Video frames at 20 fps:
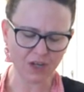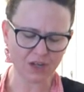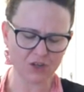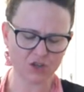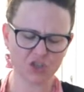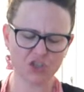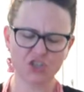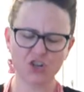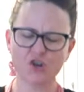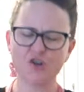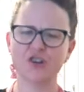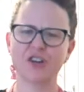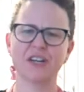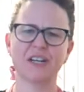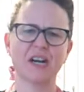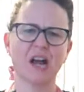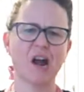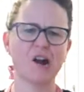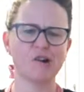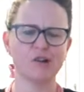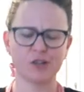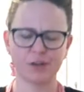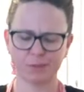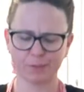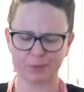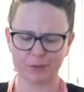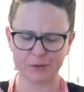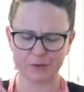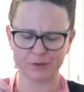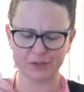Just know you're getting iron and
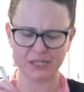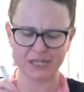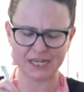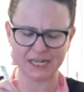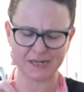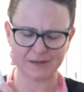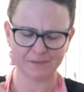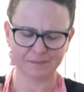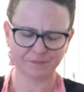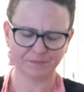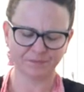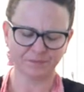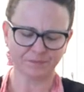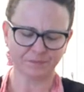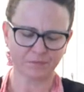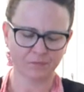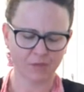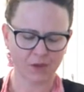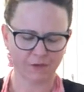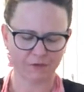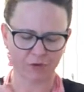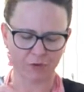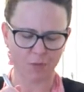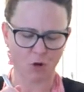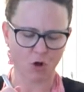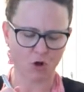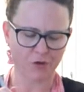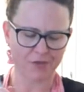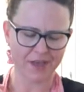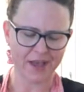protein from
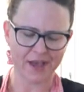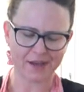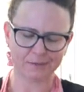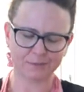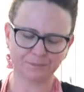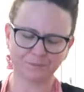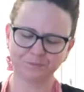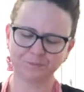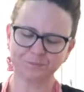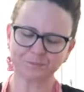all that